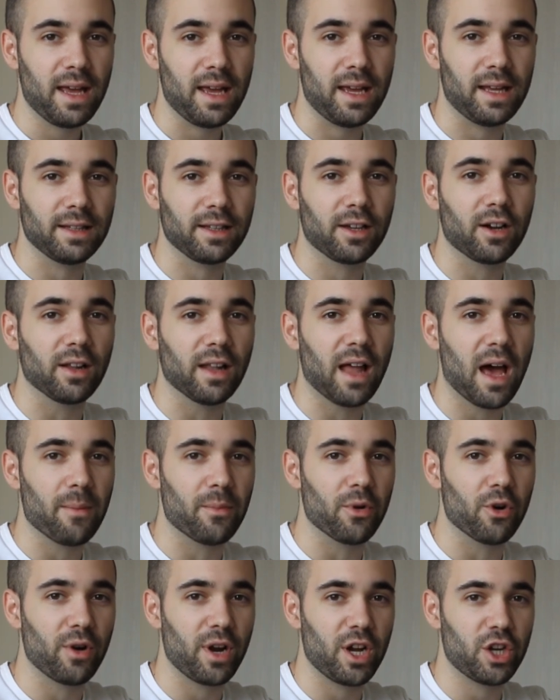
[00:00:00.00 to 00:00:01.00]
in
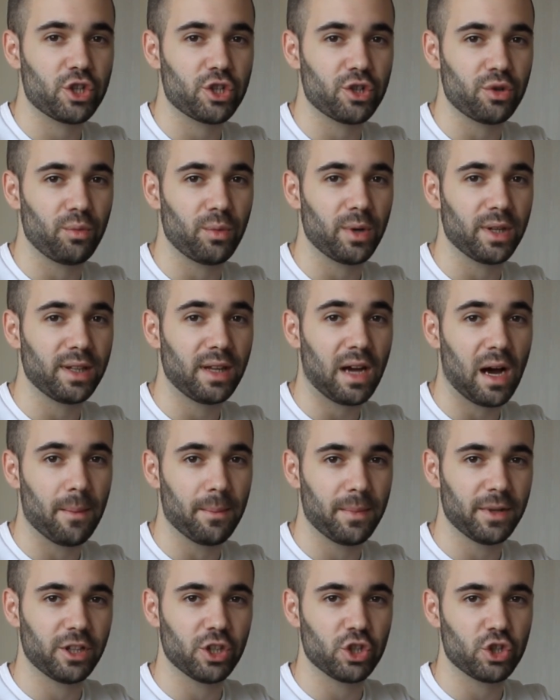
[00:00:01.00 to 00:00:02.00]
collaboration with
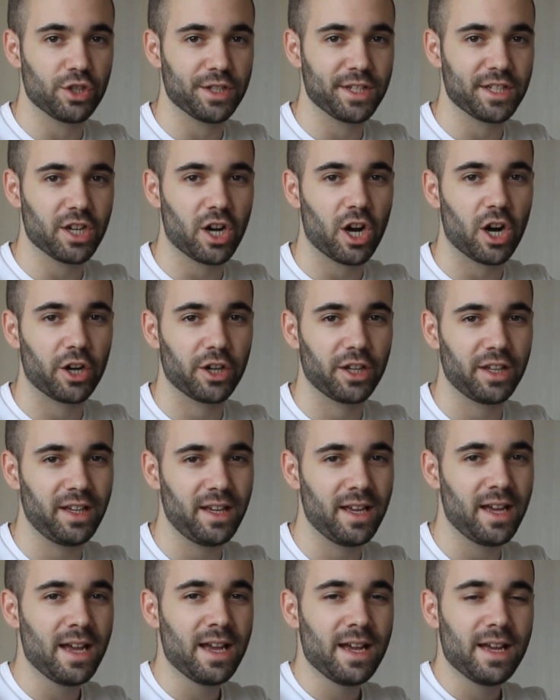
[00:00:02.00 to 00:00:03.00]
Competitions
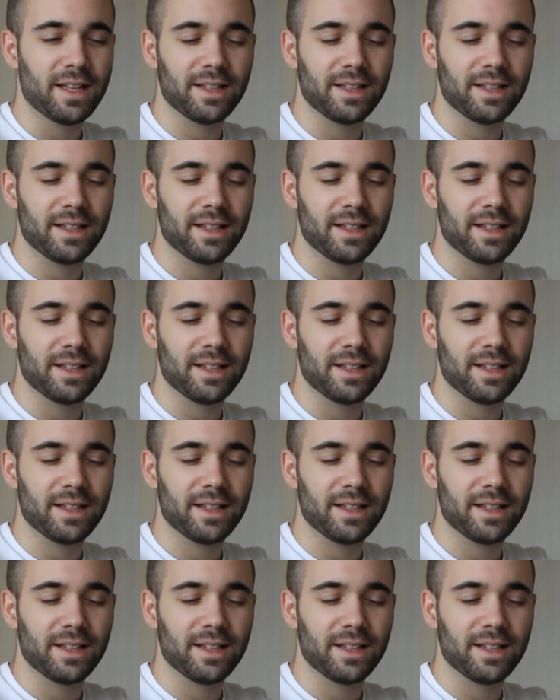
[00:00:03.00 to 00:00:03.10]
Archi.